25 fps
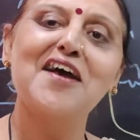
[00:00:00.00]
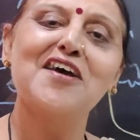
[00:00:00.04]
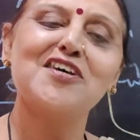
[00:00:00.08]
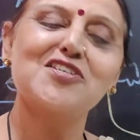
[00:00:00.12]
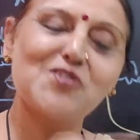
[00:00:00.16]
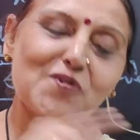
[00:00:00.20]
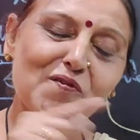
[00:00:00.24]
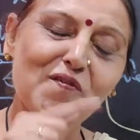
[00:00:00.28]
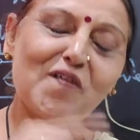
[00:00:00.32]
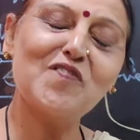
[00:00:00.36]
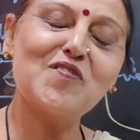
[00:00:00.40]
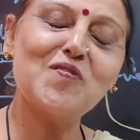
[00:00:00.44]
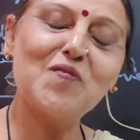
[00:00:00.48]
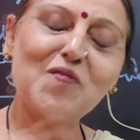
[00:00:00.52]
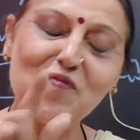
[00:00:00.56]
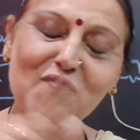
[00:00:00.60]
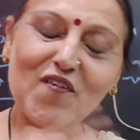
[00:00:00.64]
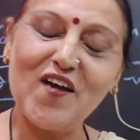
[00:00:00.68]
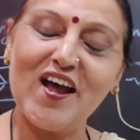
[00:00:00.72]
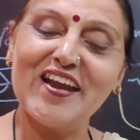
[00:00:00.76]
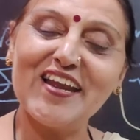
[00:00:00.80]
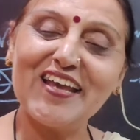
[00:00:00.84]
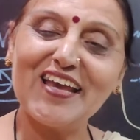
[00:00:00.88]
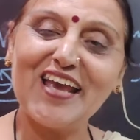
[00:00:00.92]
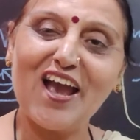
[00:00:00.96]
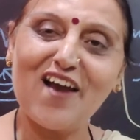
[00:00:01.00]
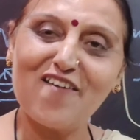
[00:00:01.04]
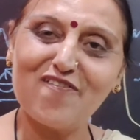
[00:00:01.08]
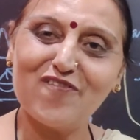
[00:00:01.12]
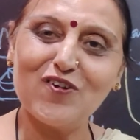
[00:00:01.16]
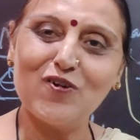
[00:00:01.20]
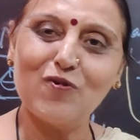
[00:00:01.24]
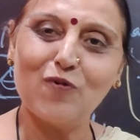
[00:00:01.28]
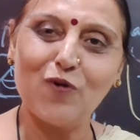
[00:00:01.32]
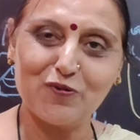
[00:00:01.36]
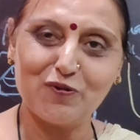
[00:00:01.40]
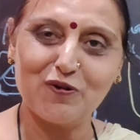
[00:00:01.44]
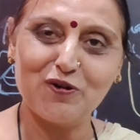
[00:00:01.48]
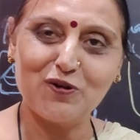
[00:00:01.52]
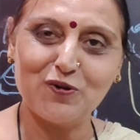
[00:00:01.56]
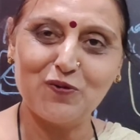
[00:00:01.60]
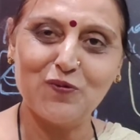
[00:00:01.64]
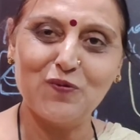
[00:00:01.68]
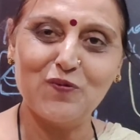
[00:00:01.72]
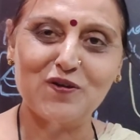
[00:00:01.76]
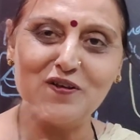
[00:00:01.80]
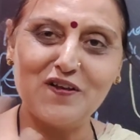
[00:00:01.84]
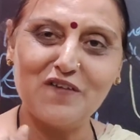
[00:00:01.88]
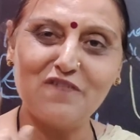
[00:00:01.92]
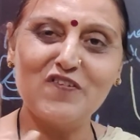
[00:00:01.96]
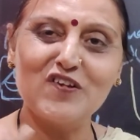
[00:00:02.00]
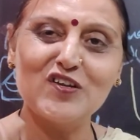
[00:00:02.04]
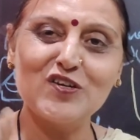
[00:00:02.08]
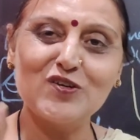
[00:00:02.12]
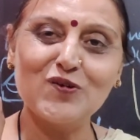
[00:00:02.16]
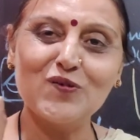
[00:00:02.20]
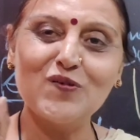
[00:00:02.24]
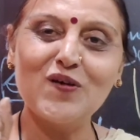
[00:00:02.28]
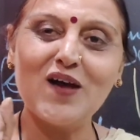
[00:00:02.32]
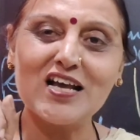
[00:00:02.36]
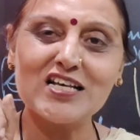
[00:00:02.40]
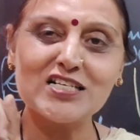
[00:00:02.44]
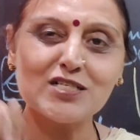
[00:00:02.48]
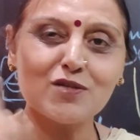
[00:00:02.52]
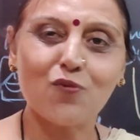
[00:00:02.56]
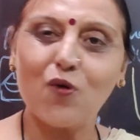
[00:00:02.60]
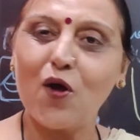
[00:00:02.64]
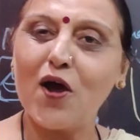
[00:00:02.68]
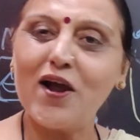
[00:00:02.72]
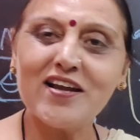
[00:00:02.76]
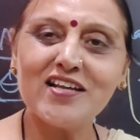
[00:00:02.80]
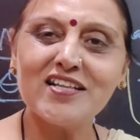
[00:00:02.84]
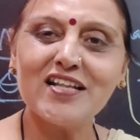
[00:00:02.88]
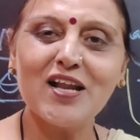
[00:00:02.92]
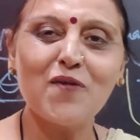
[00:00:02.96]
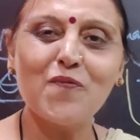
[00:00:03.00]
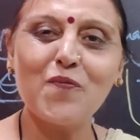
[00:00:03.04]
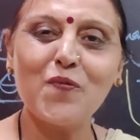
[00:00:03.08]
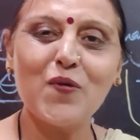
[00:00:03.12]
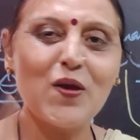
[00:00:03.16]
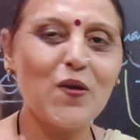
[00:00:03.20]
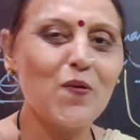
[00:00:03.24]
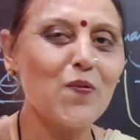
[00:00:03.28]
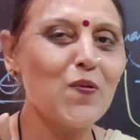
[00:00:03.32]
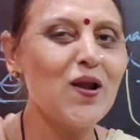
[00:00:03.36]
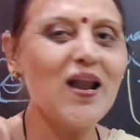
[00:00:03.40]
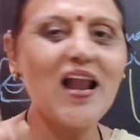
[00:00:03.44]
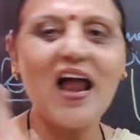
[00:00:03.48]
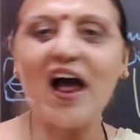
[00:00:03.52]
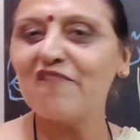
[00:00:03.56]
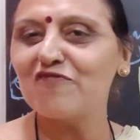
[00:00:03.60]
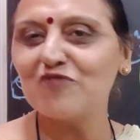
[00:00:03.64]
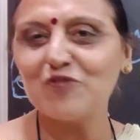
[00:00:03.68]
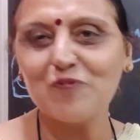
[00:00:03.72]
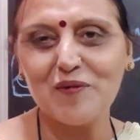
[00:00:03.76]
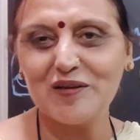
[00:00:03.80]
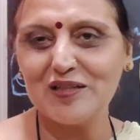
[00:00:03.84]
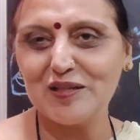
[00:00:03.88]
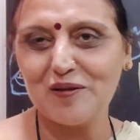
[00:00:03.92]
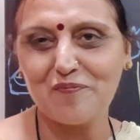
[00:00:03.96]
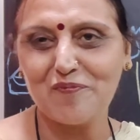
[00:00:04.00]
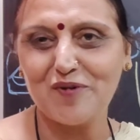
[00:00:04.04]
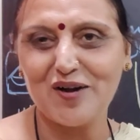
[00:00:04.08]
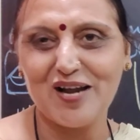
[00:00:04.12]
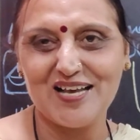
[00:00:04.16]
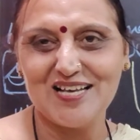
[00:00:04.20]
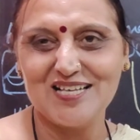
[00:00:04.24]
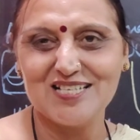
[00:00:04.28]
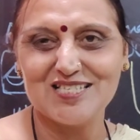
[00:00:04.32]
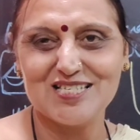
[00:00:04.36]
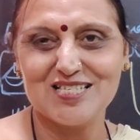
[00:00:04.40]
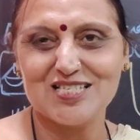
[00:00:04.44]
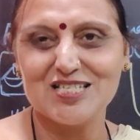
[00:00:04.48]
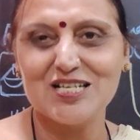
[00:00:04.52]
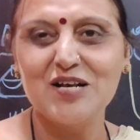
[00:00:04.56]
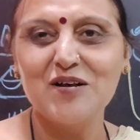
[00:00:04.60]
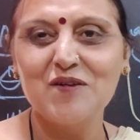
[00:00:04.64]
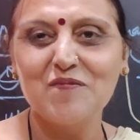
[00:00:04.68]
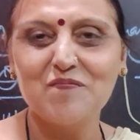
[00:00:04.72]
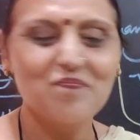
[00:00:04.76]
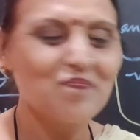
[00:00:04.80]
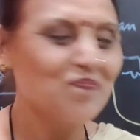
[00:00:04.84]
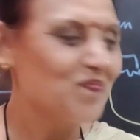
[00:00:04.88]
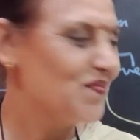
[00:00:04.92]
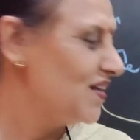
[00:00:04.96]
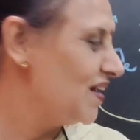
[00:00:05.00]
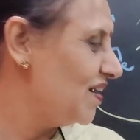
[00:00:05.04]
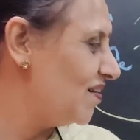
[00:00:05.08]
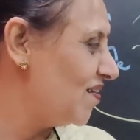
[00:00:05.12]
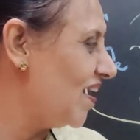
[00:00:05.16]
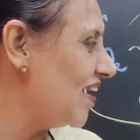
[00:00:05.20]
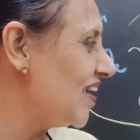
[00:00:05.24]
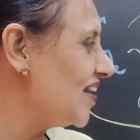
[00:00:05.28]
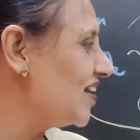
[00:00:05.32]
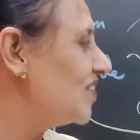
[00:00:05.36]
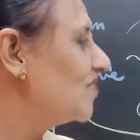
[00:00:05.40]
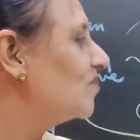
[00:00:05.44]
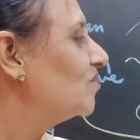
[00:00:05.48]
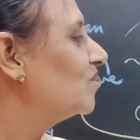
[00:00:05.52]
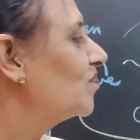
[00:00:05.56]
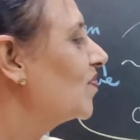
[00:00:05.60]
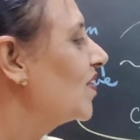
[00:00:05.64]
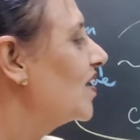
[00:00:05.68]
So we have to be very careful what we do. If we do exploit, then we will have to pay the price, right?